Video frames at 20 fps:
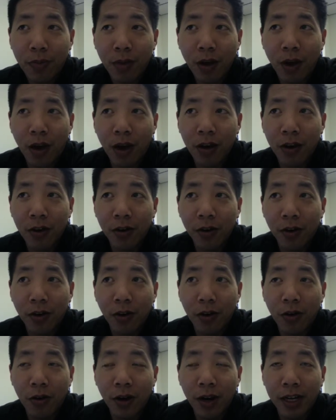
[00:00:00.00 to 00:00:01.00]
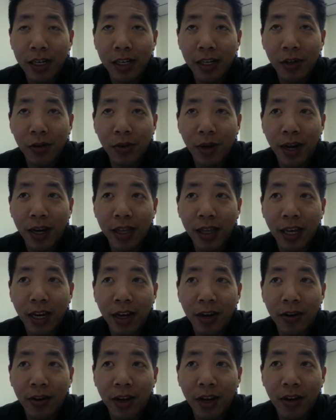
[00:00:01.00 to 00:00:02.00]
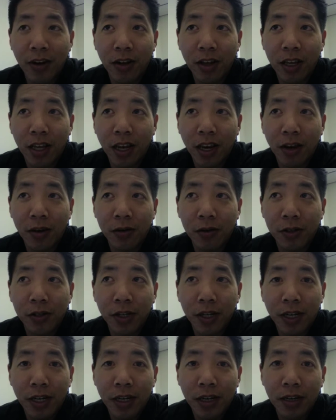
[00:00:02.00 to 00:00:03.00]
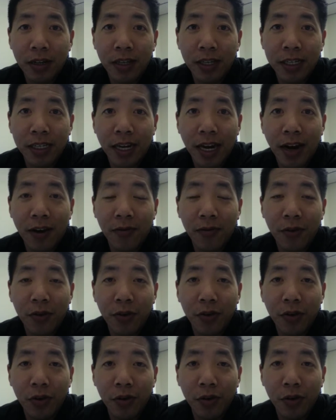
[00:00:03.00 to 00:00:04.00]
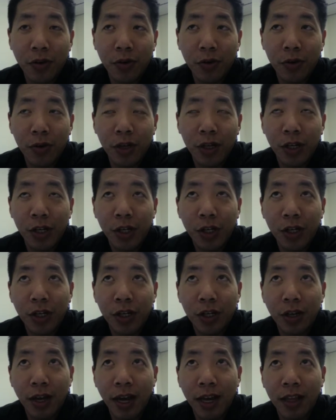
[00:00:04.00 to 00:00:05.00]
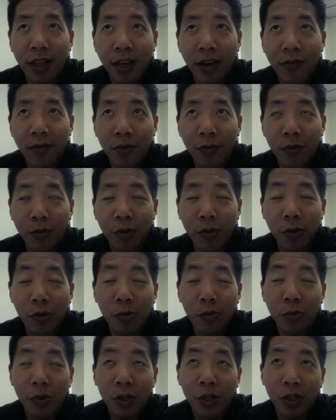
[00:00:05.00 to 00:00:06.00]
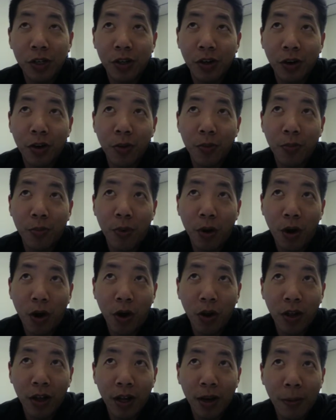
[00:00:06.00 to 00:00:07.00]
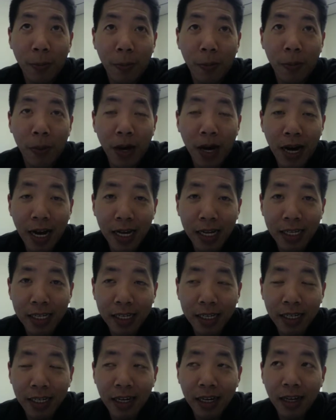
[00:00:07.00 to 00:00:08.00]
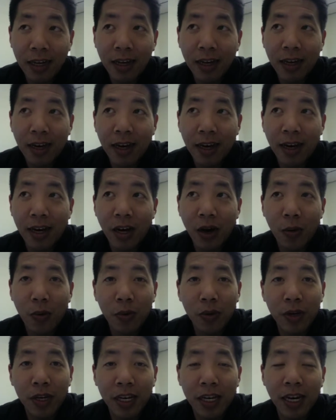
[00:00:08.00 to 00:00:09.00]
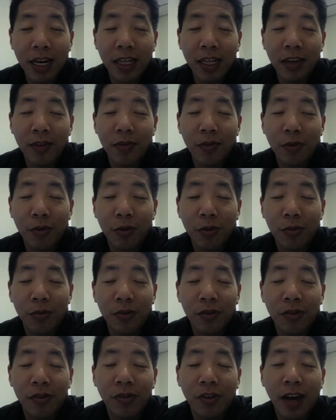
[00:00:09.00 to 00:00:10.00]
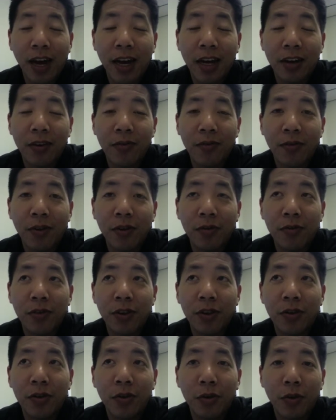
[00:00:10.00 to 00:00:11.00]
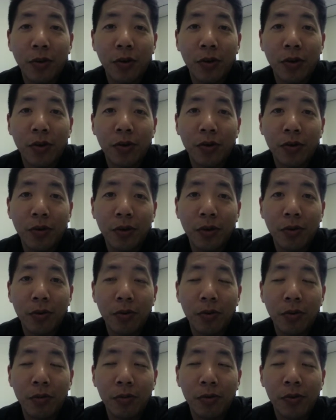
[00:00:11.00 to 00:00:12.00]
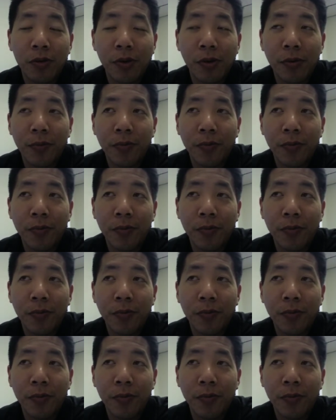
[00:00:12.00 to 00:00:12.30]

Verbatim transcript: on her own. I did try and lay her down on the couch this afternoon and left the room. She started bawling, but uh, did not leave the room, just sat in front of the door to her room. So